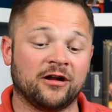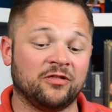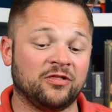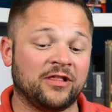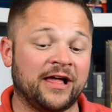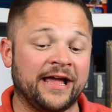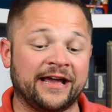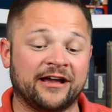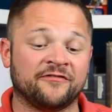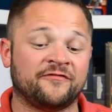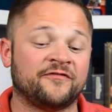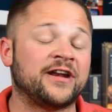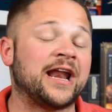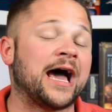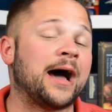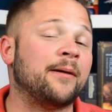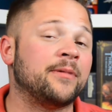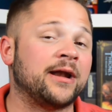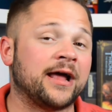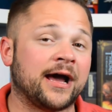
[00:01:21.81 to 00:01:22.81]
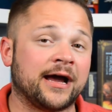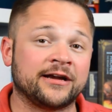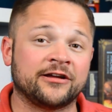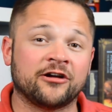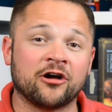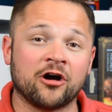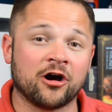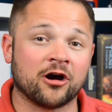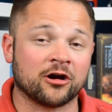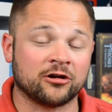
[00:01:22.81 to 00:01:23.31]
like a phenomenon
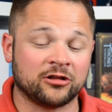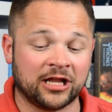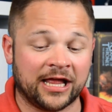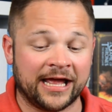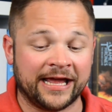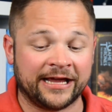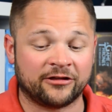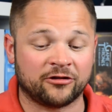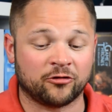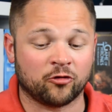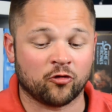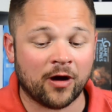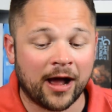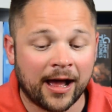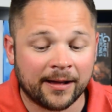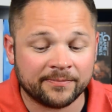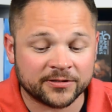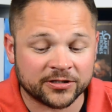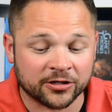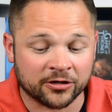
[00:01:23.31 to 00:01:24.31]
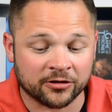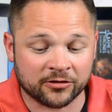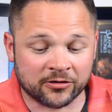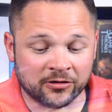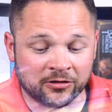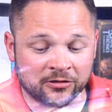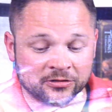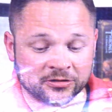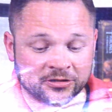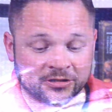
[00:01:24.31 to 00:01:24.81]
card like crop
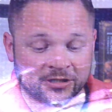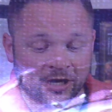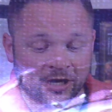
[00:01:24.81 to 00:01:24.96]
circles,